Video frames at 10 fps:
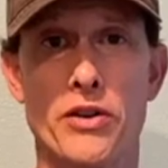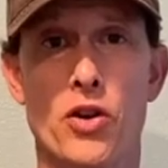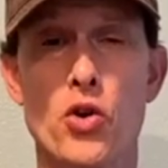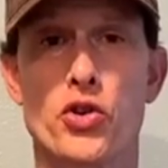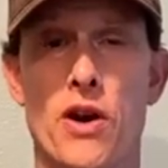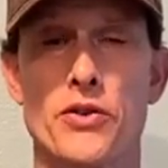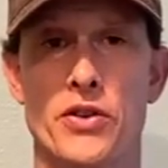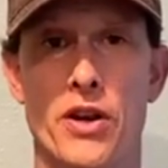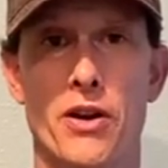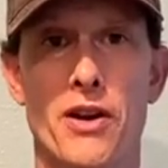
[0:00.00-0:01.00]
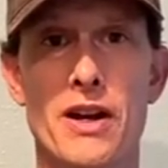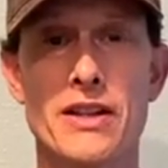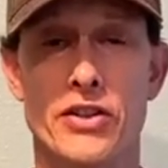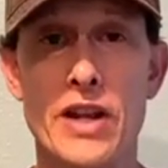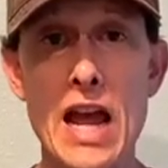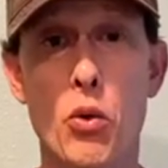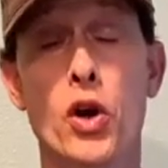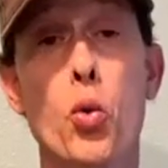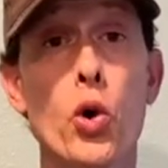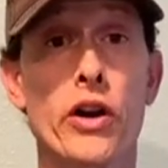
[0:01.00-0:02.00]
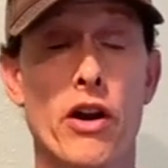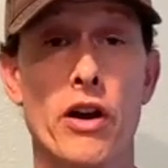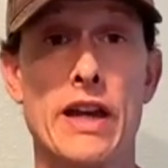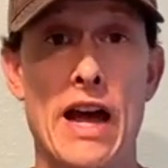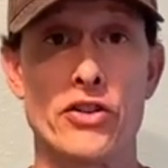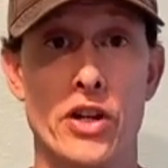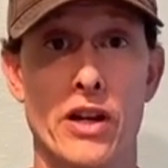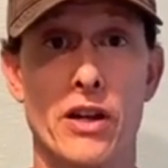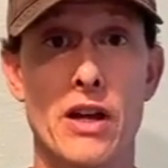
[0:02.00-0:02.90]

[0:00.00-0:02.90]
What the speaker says: Coach Kraus here. Today we're going to work on our catching,